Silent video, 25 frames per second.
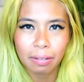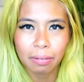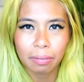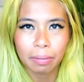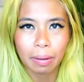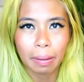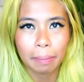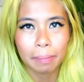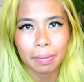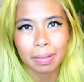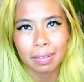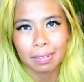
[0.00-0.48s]
Or,
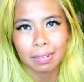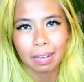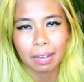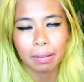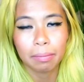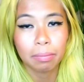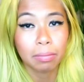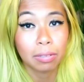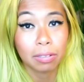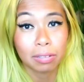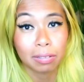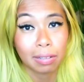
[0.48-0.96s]
I mean,
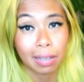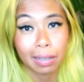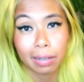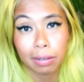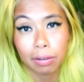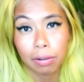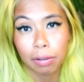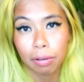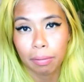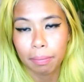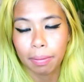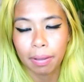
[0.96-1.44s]
I
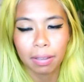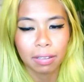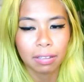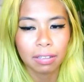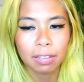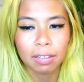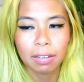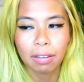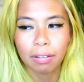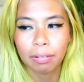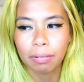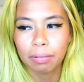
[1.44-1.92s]
don't know, but
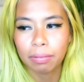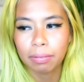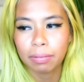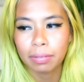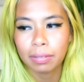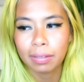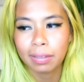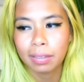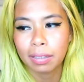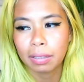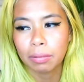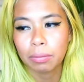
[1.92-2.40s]
you know,
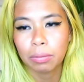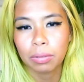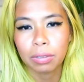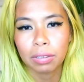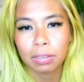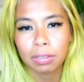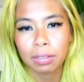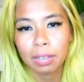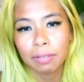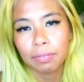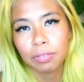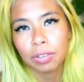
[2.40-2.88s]
they
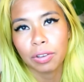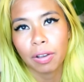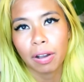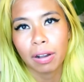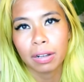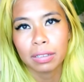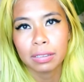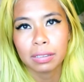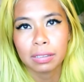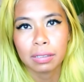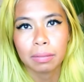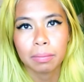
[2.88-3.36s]
would, if you
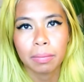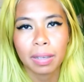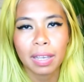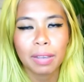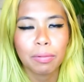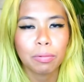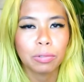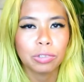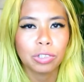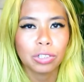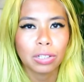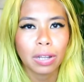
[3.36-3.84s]
asked them,
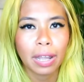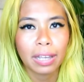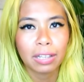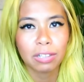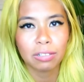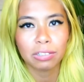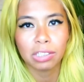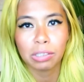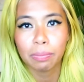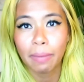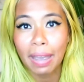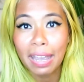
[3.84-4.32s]
hey, would you
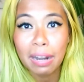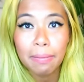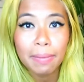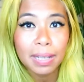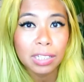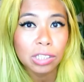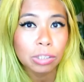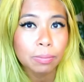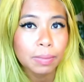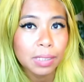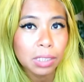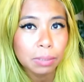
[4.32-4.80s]
like your
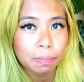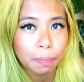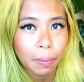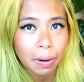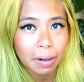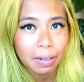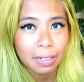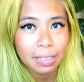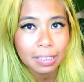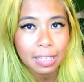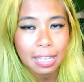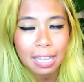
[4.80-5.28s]
Spider-Man to be
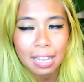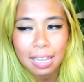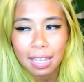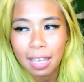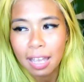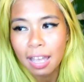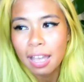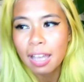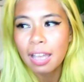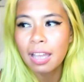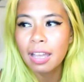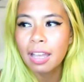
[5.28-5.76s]
sparkly?
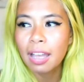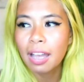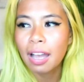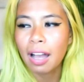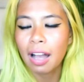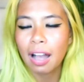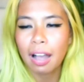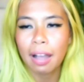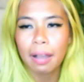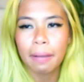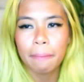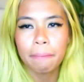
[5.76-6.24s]

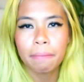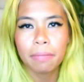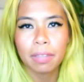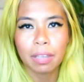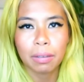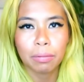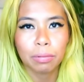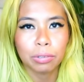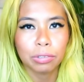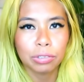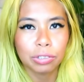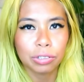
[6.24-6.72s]

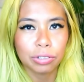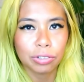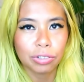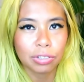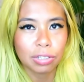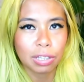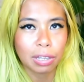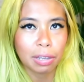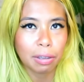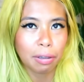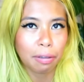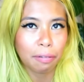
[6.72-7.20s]
They would
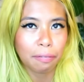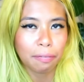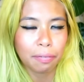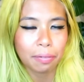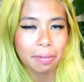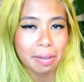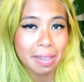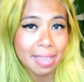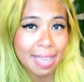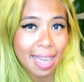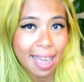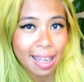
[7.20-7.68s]
usually go
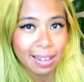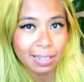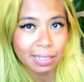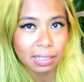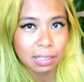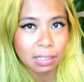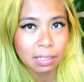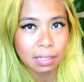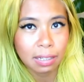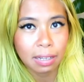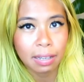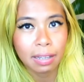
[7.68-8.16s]
for
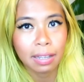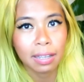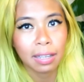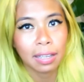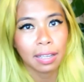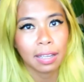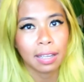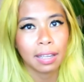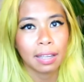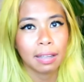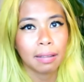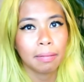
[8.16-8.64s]
yes.
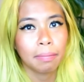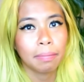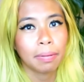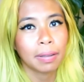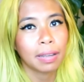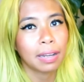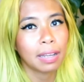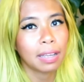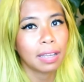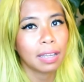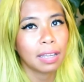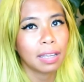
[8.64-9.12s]

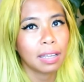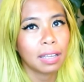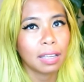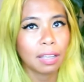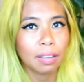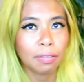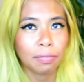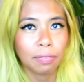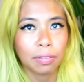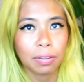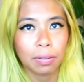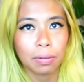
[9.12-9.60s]
But
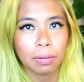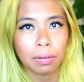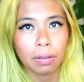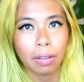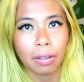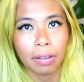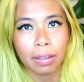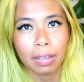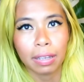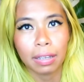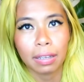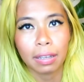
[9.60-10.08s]
if you
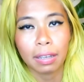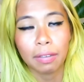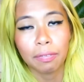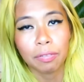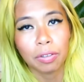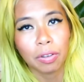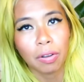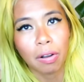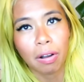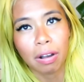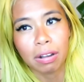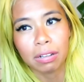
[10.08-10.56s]

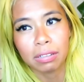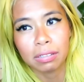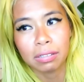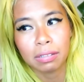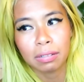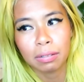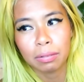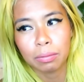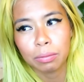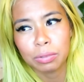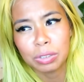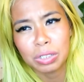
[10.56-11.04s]

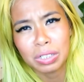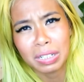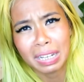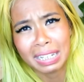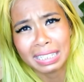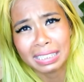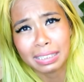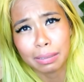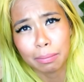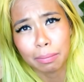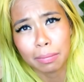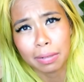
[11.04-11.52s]
ask, would you
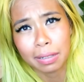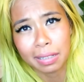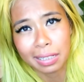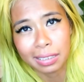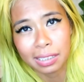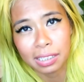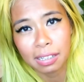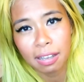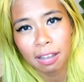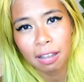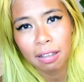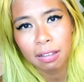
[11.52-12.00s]
like some
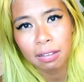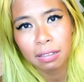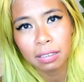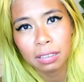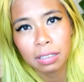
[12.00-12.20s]
glitter?